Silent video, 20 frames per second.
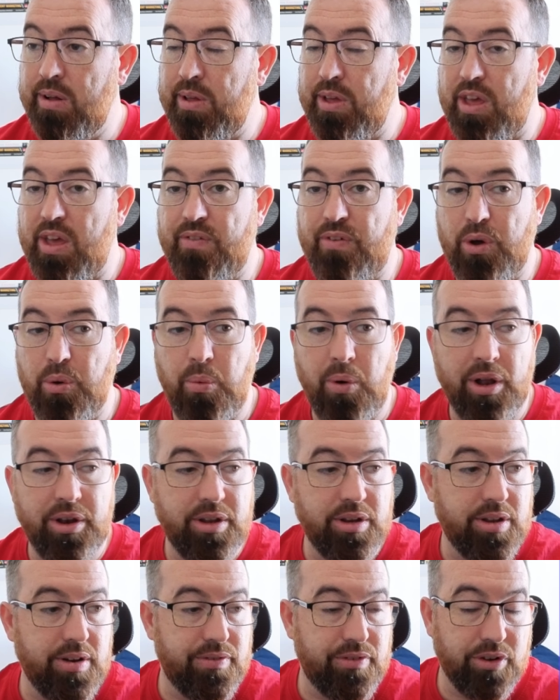If I
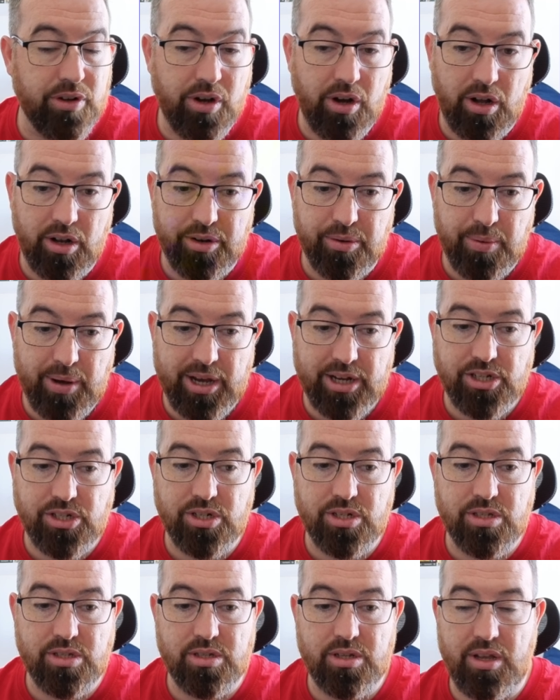wanted different call to
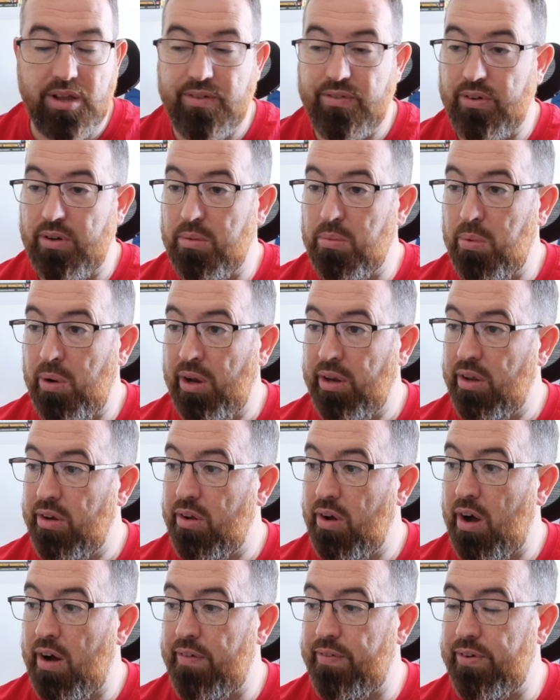actions, if I wanted
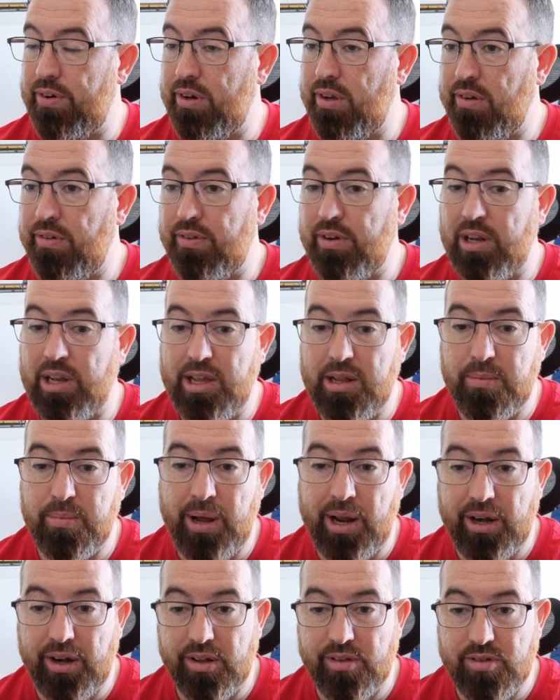to offer different lead
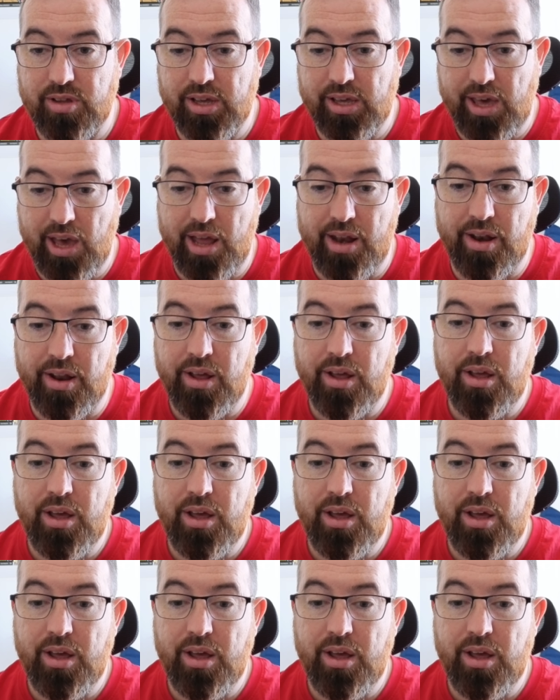magnets, again,